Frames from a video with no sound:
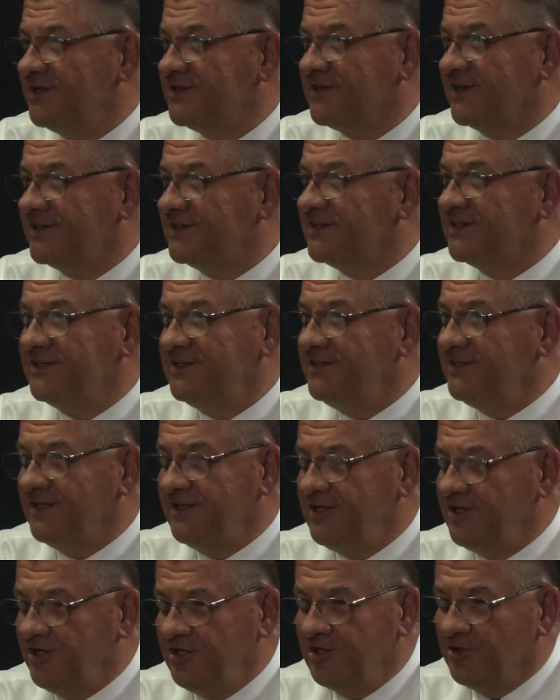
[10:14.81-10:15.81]
It's like
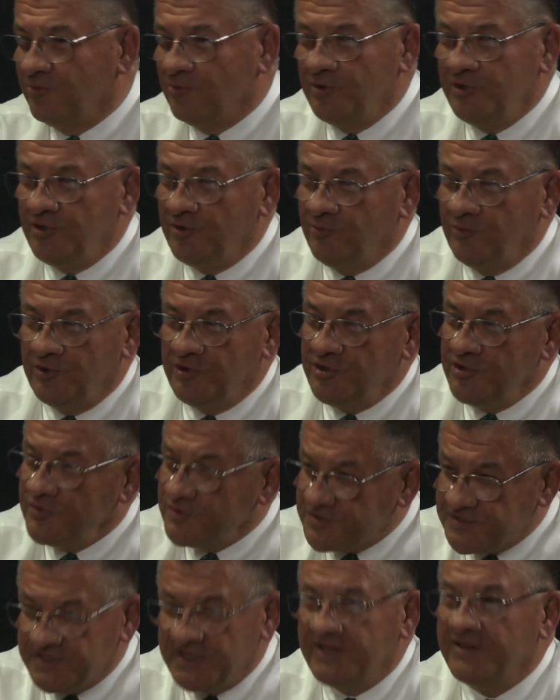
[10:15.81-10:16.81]
when you
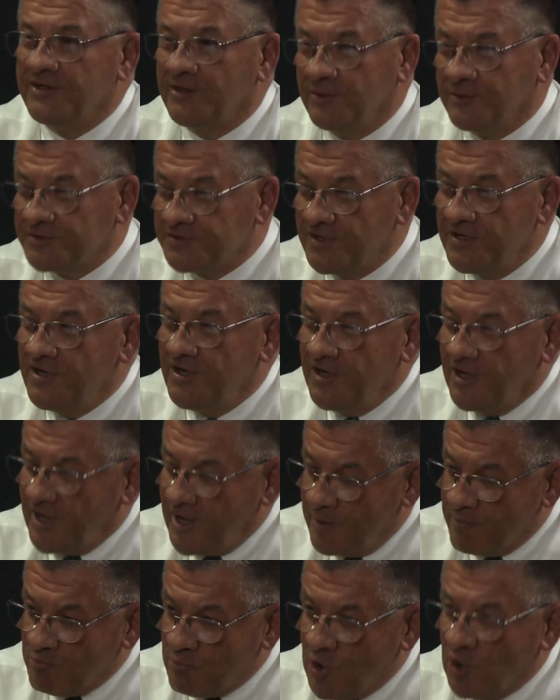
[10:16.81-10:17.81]
see those
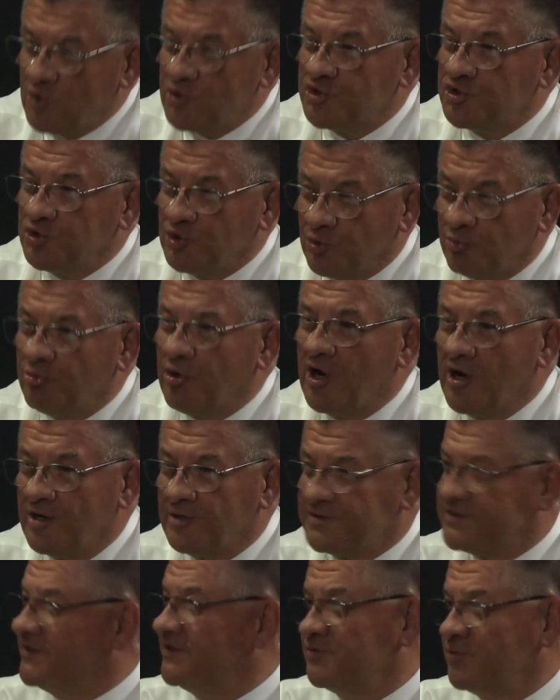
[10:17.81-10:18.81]
emotional
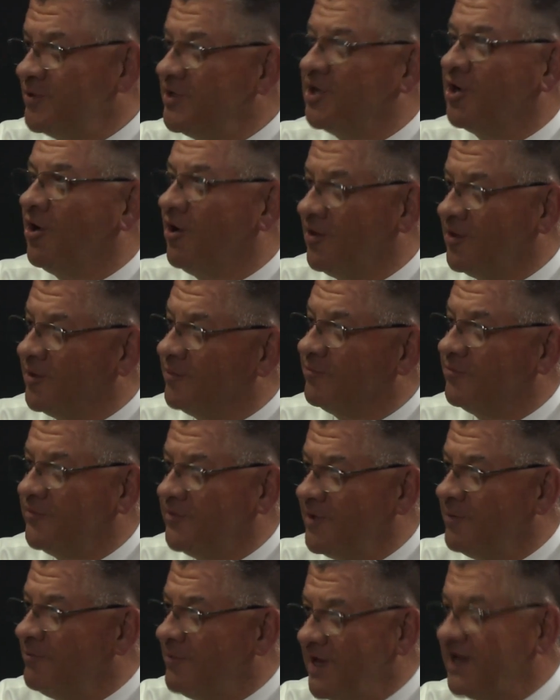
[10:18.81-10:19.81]
parts, as we call them,
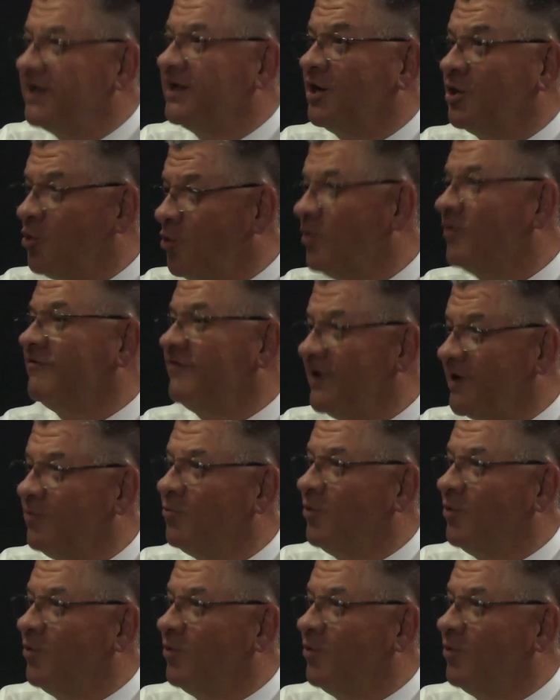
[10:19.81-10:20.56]
like make a Corvette